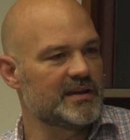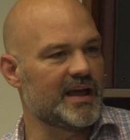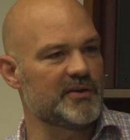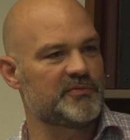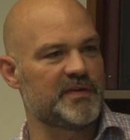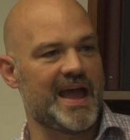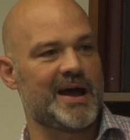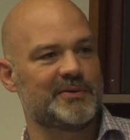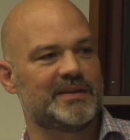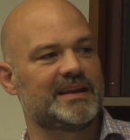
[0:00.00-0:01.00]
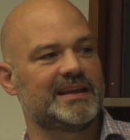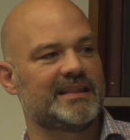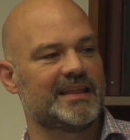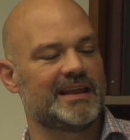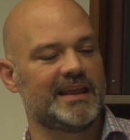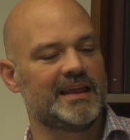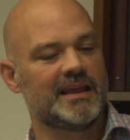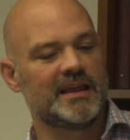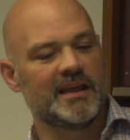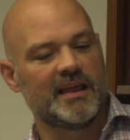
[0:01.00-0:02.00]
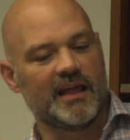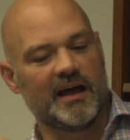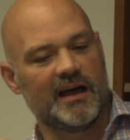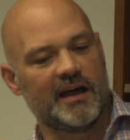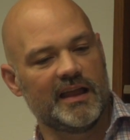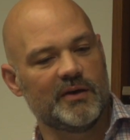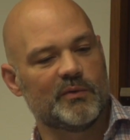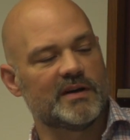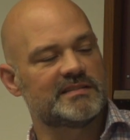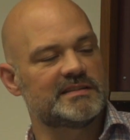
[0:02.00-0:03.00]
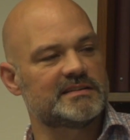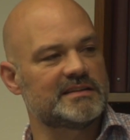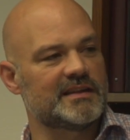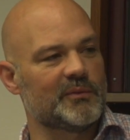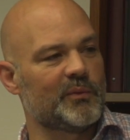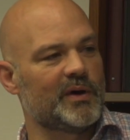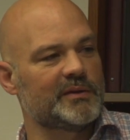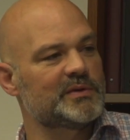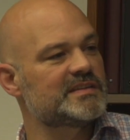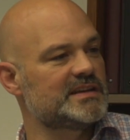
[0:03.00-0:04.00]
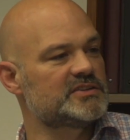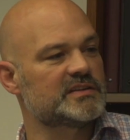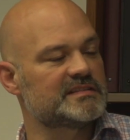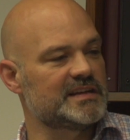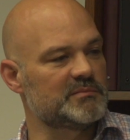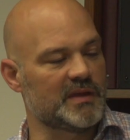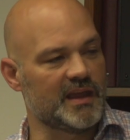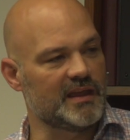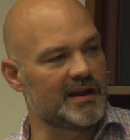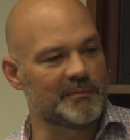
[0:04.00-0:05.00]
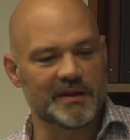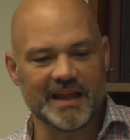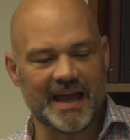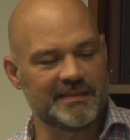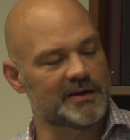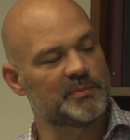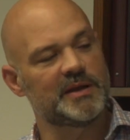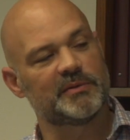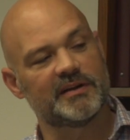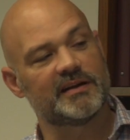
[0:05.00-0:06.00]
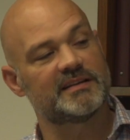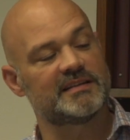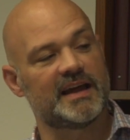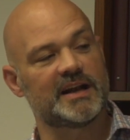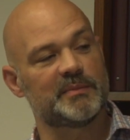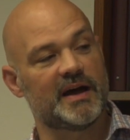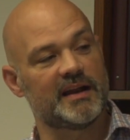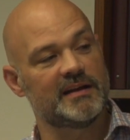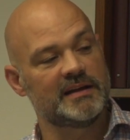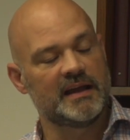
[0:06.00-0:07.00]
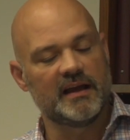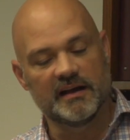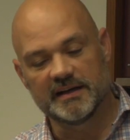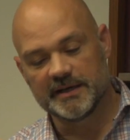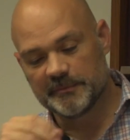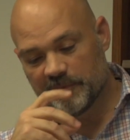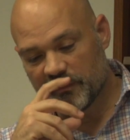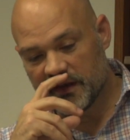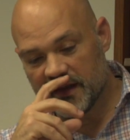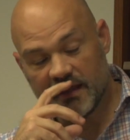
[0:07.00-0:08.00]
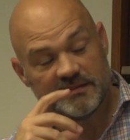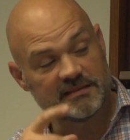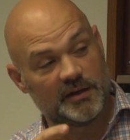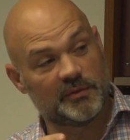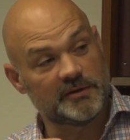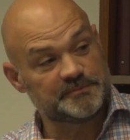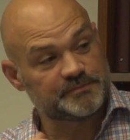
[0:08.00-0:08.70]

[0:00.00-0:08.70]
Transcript: I found that it wasn't what was interesting me, and I'm glad there are people that are excited about it. The next summer,